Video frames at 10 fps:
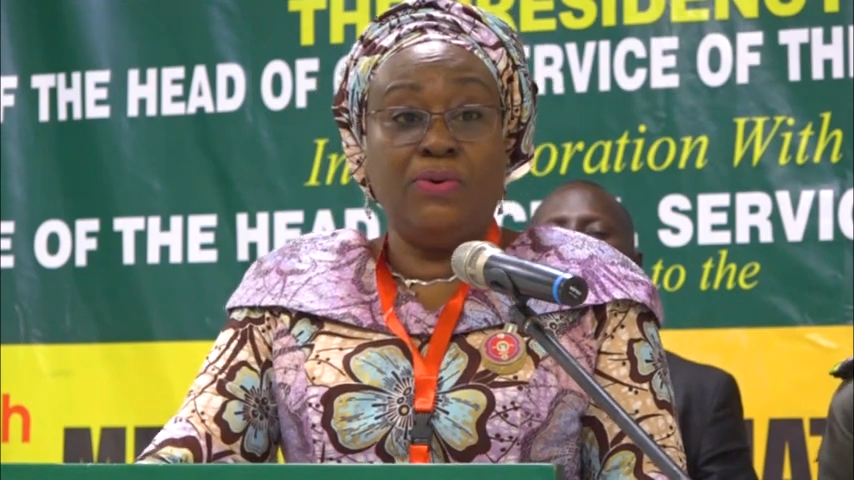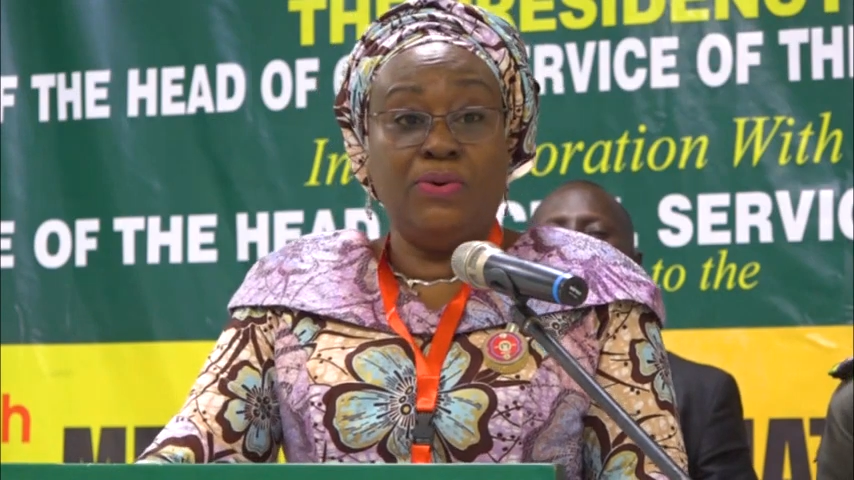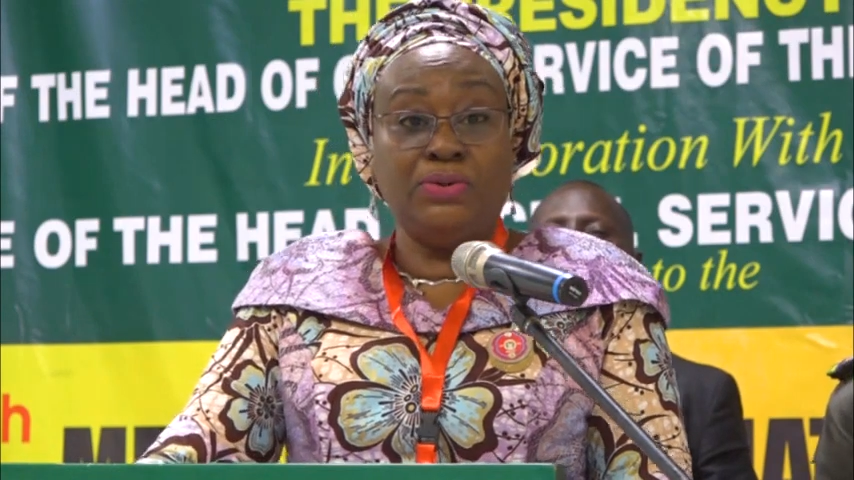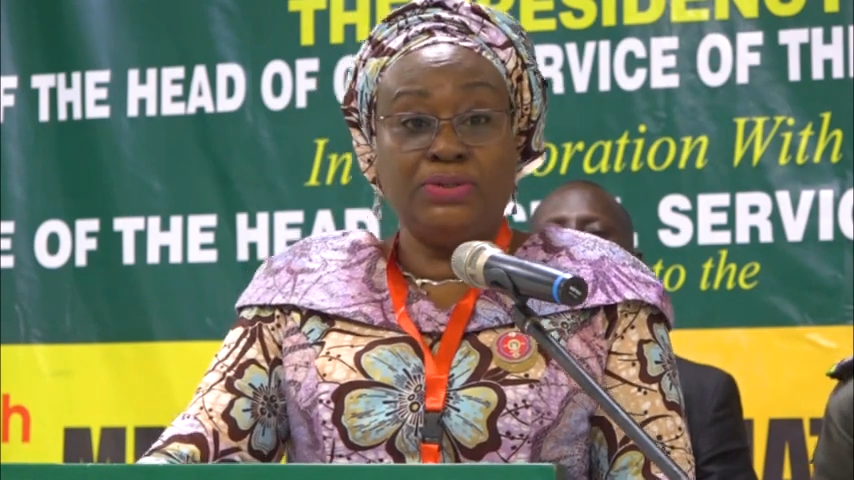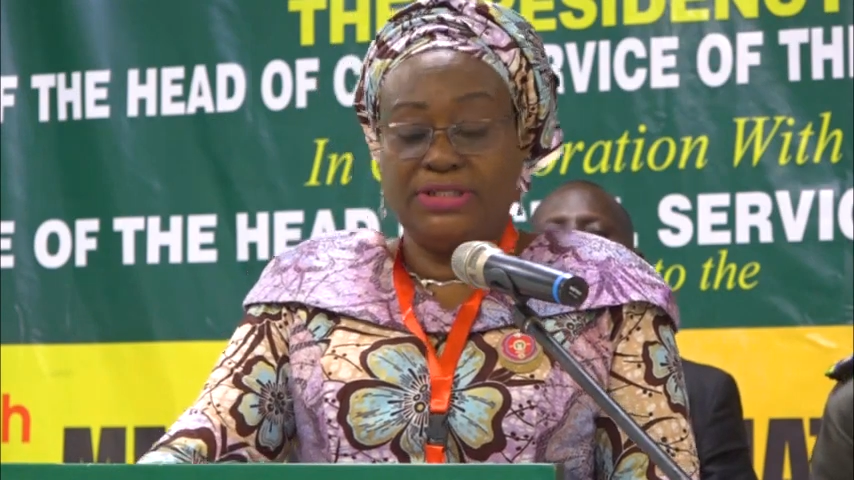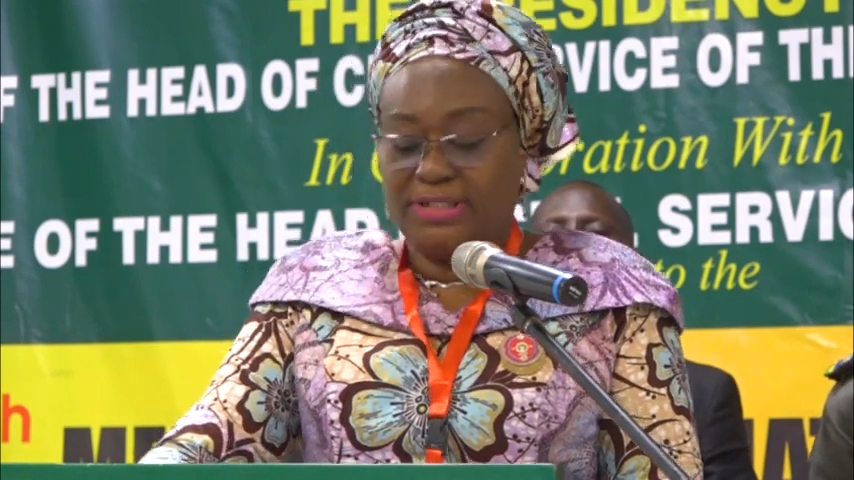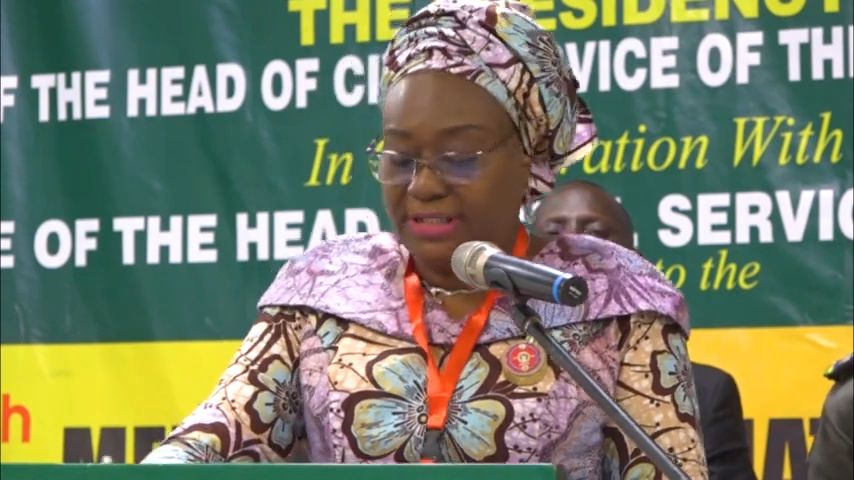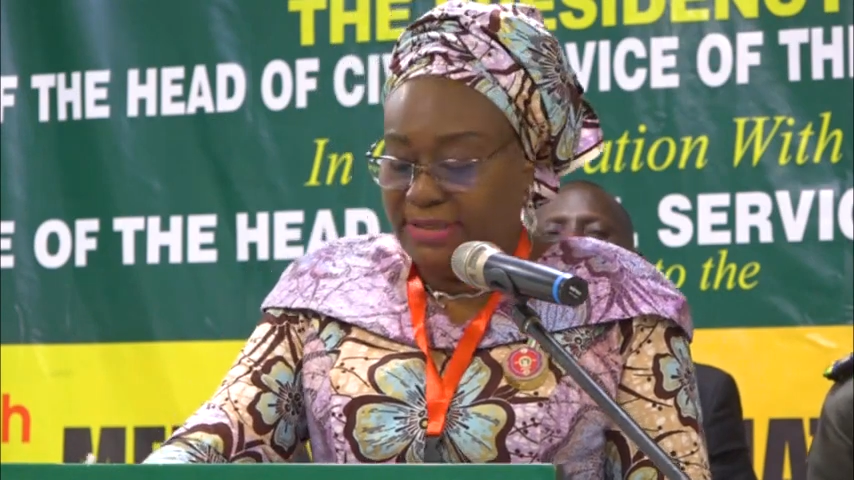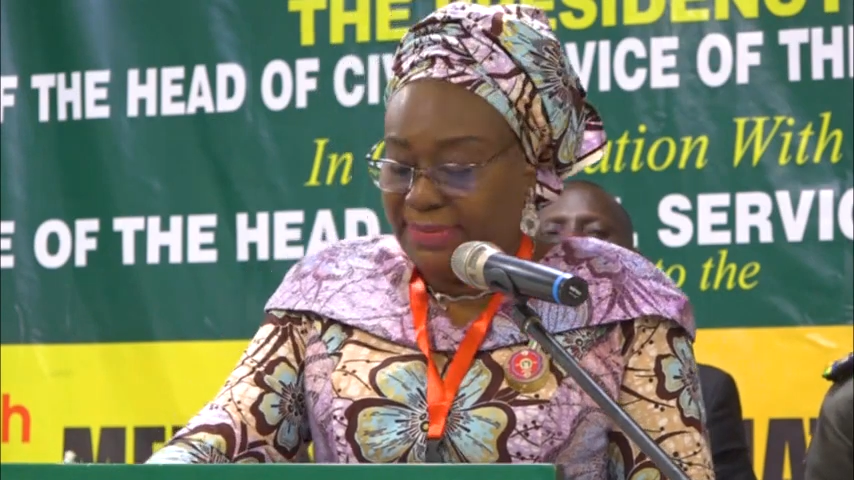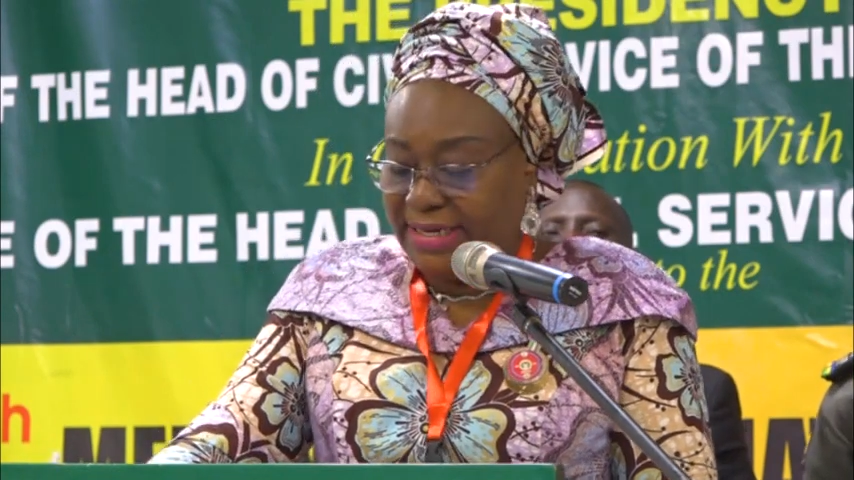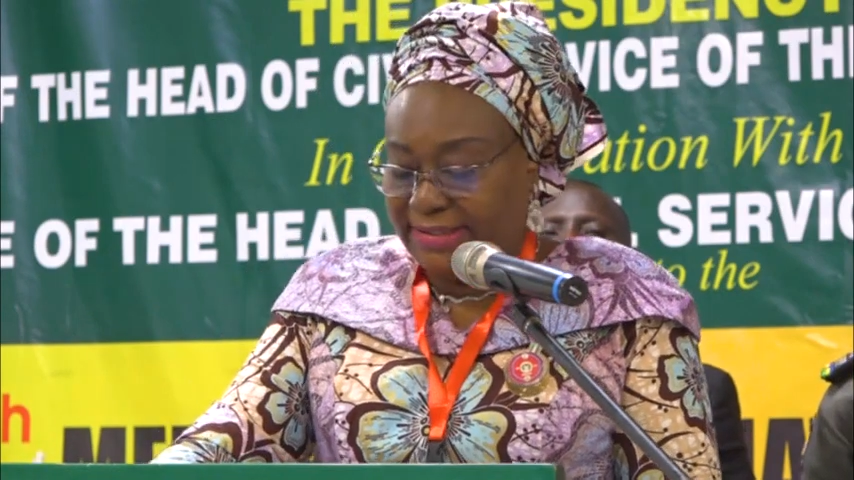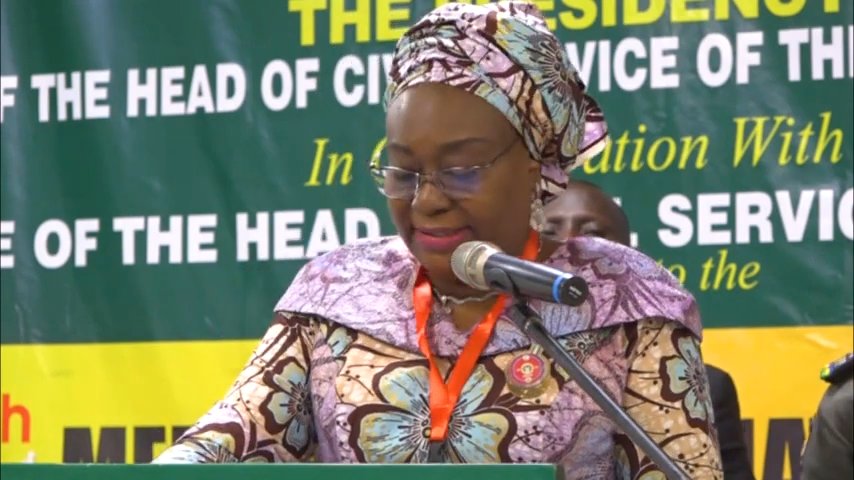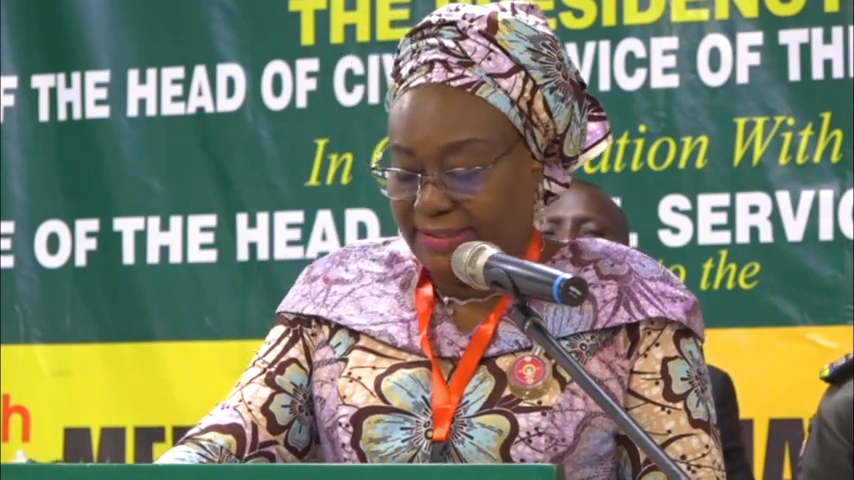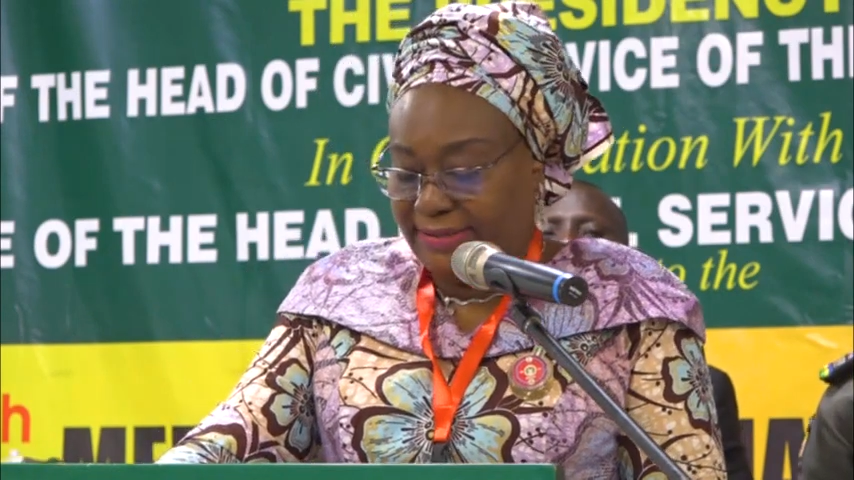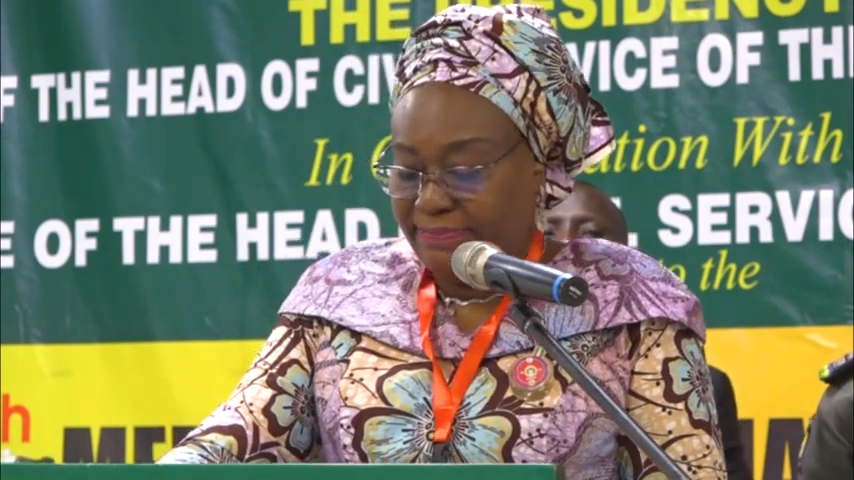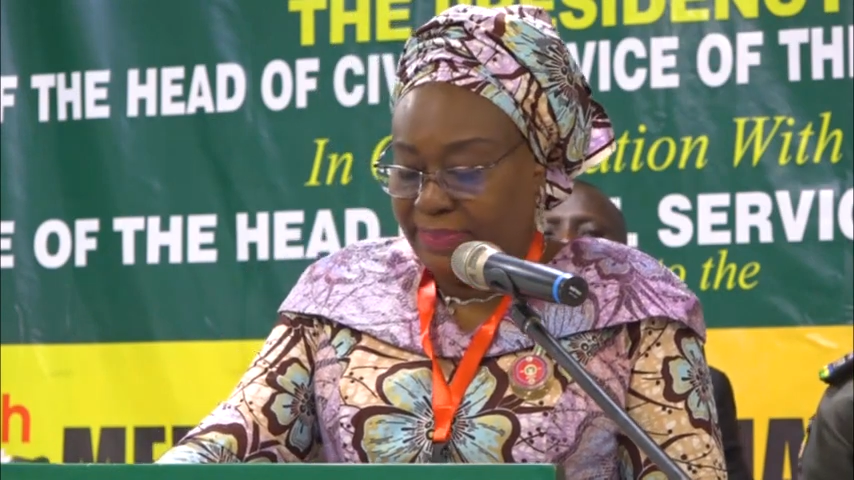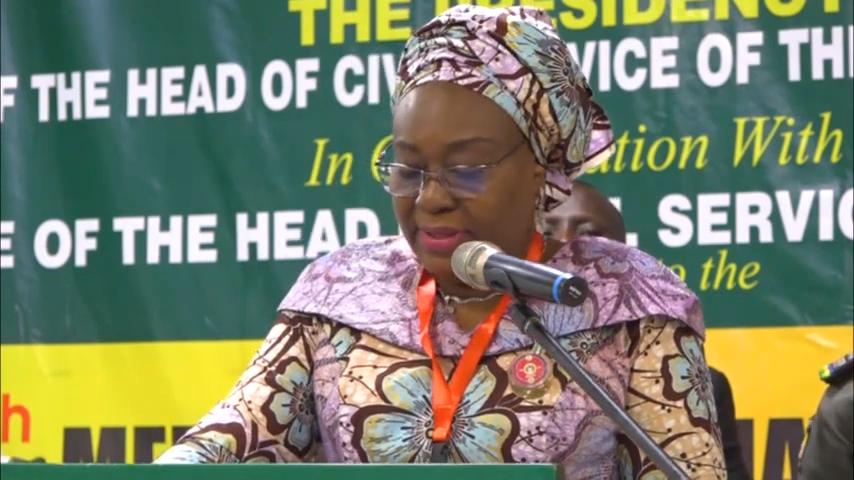hold seamlessly.